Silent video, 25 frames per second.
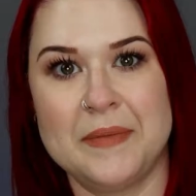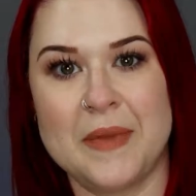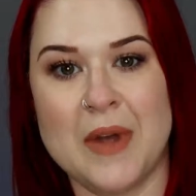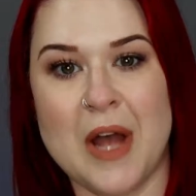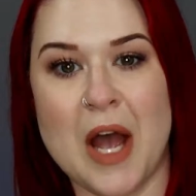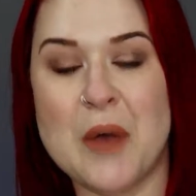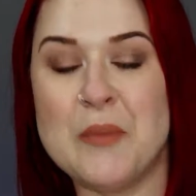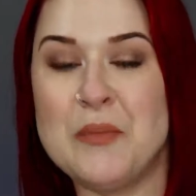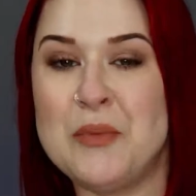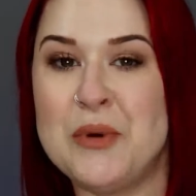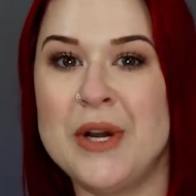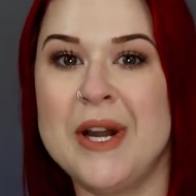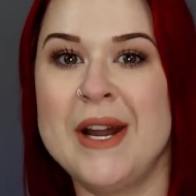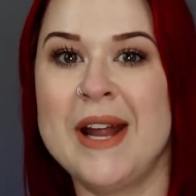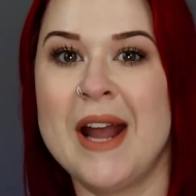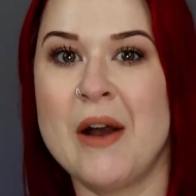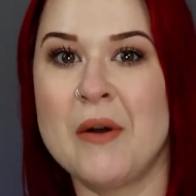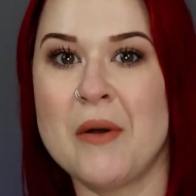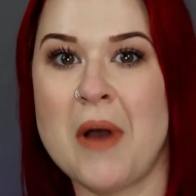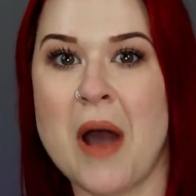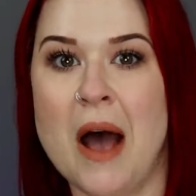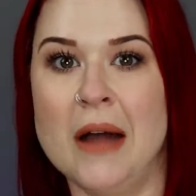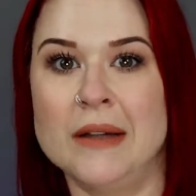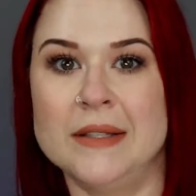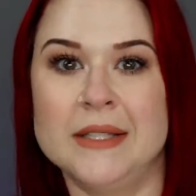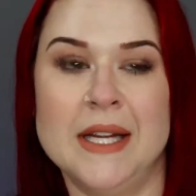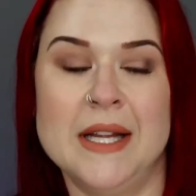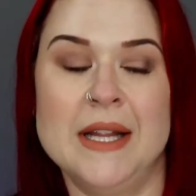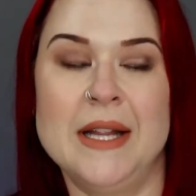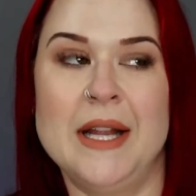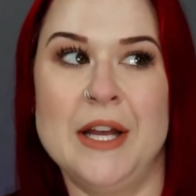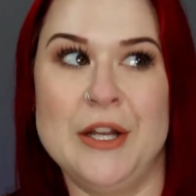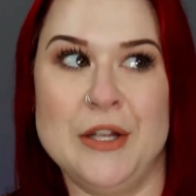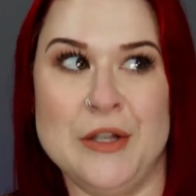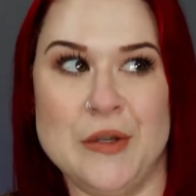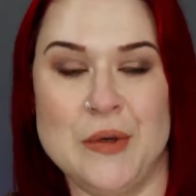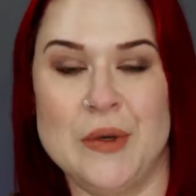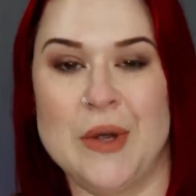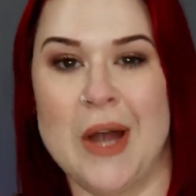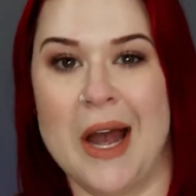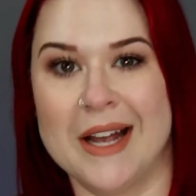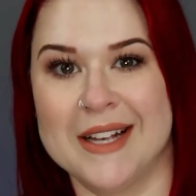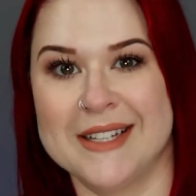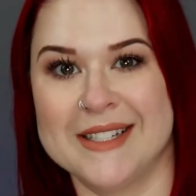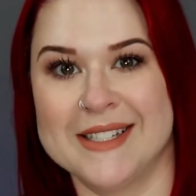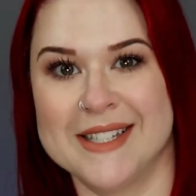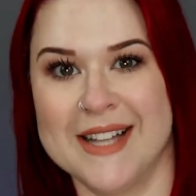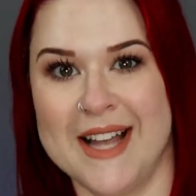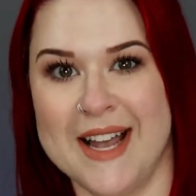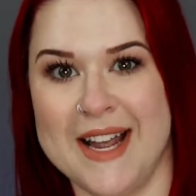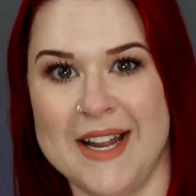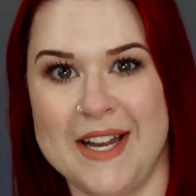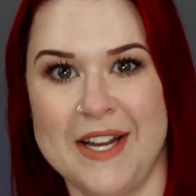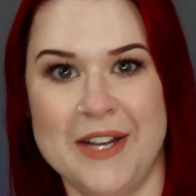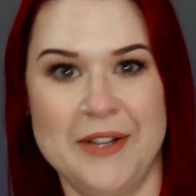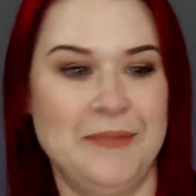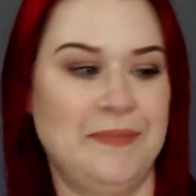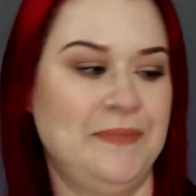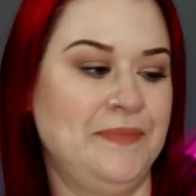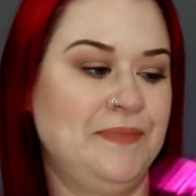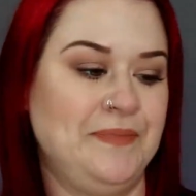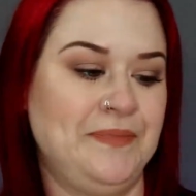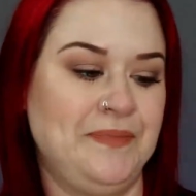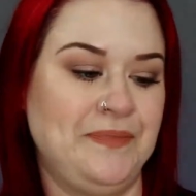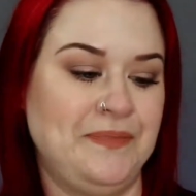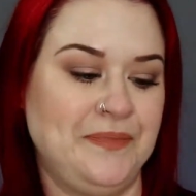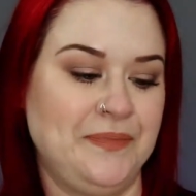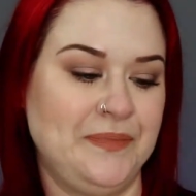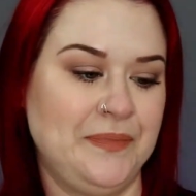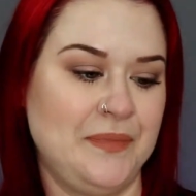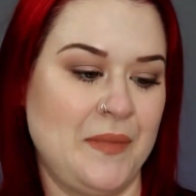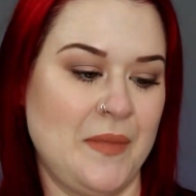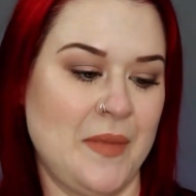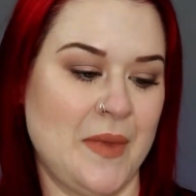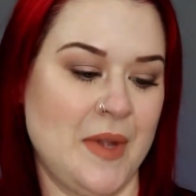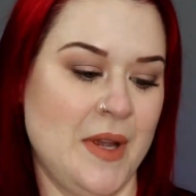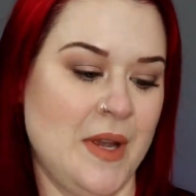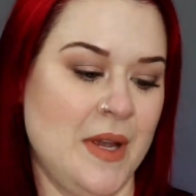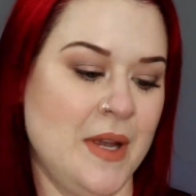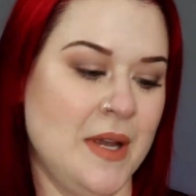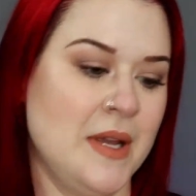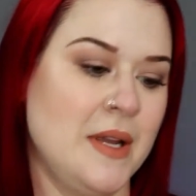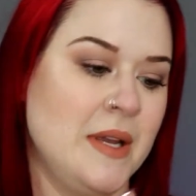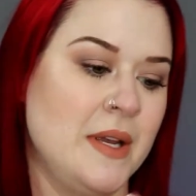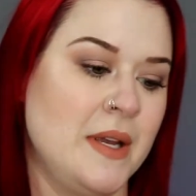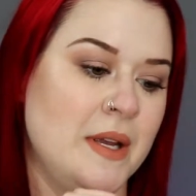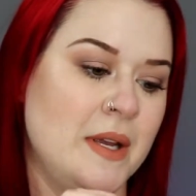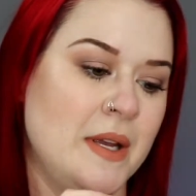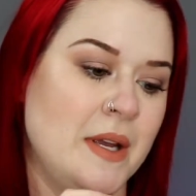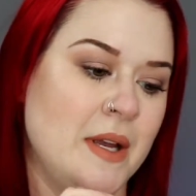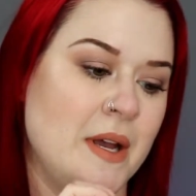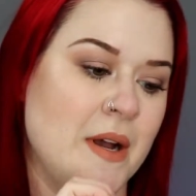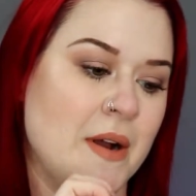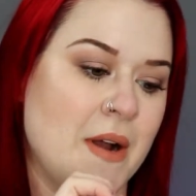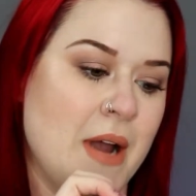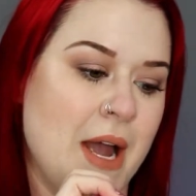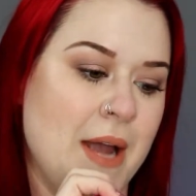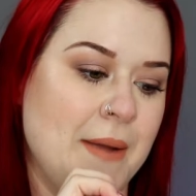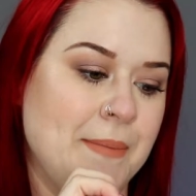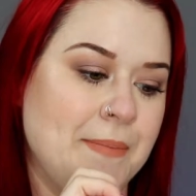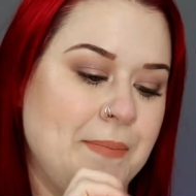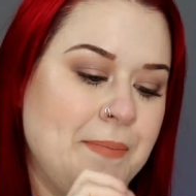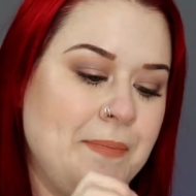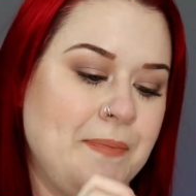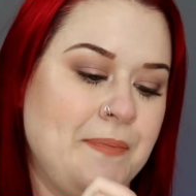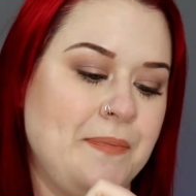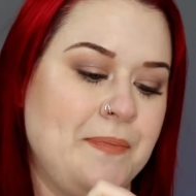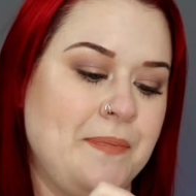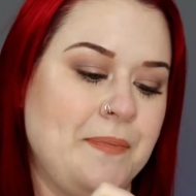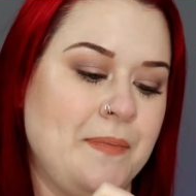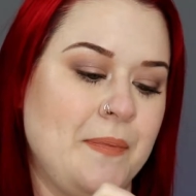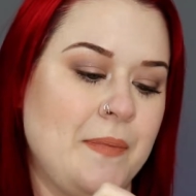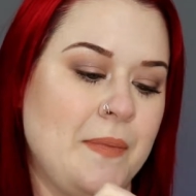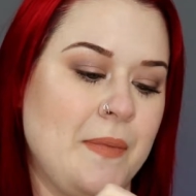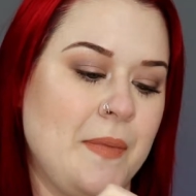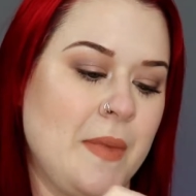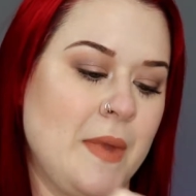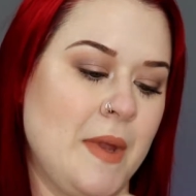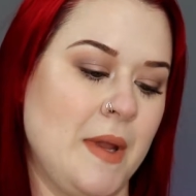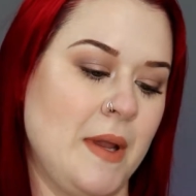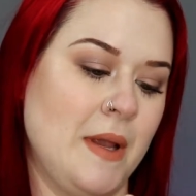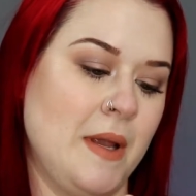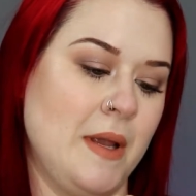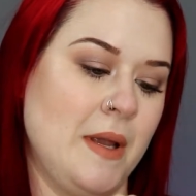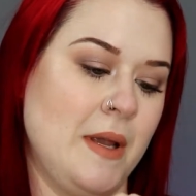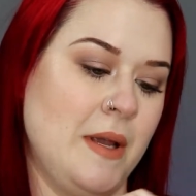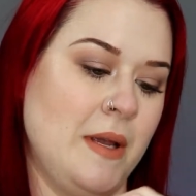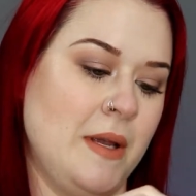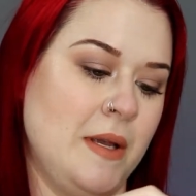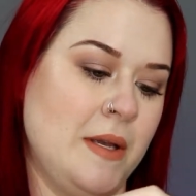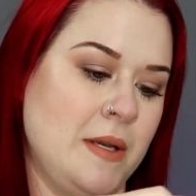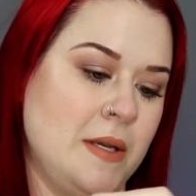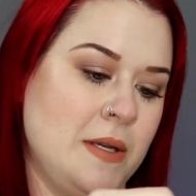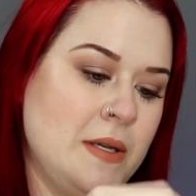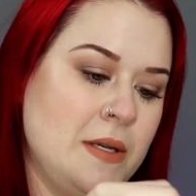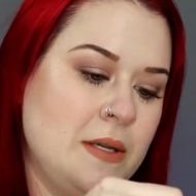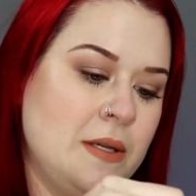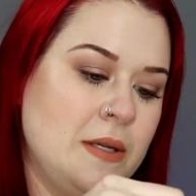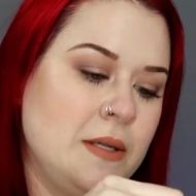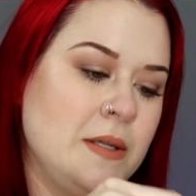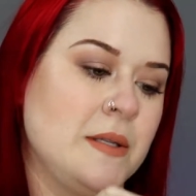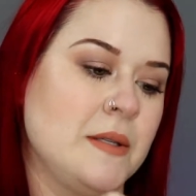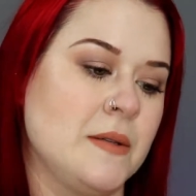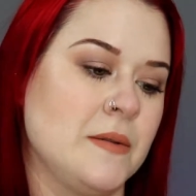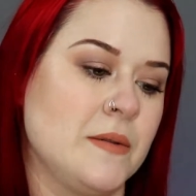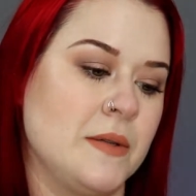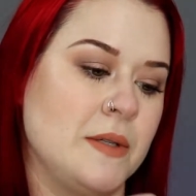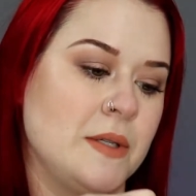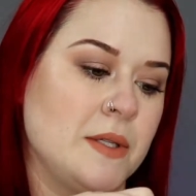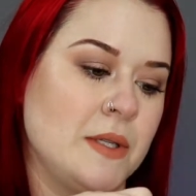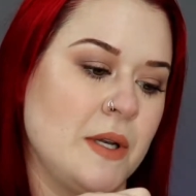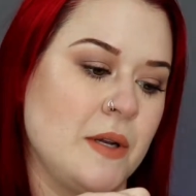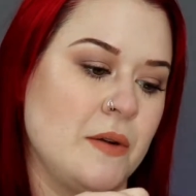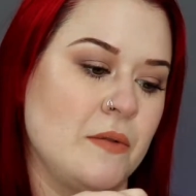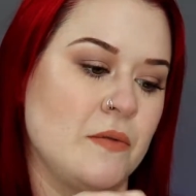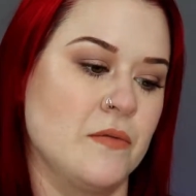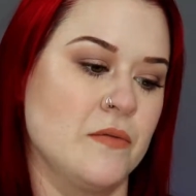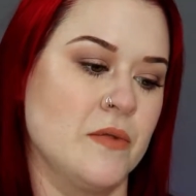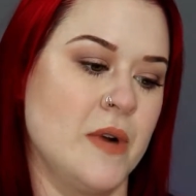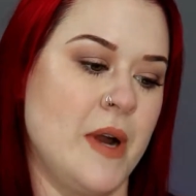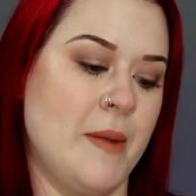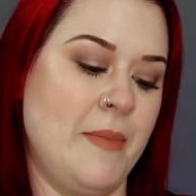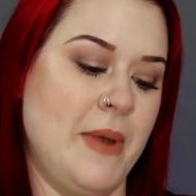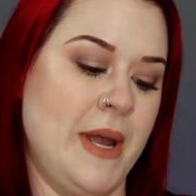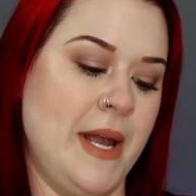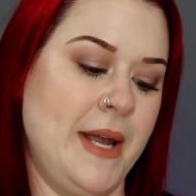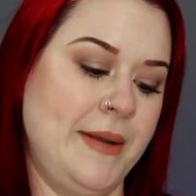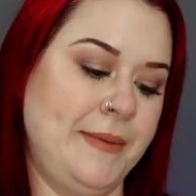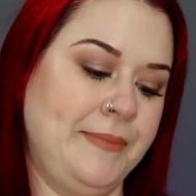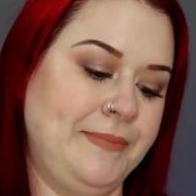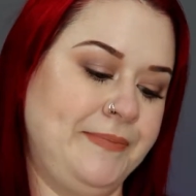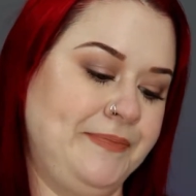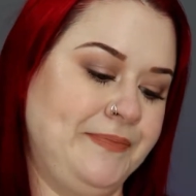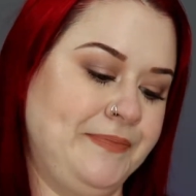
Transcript: I'm putting out content that you guys like. Okay, so I'm just gonna rip in.